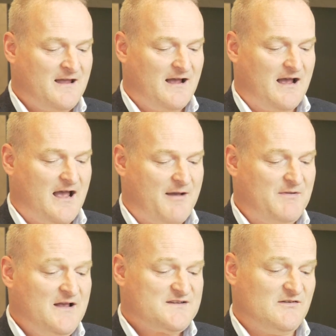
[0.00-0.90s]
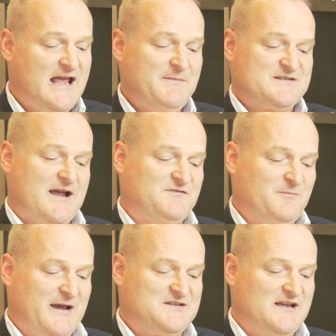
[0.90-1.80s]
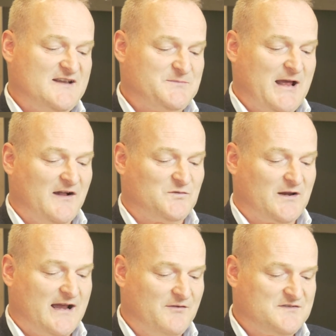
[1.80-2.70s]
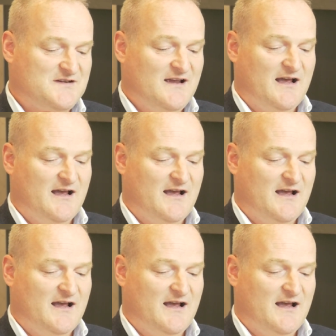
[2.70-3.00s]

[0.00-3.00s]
So Labour Sefton basically needs to be held to account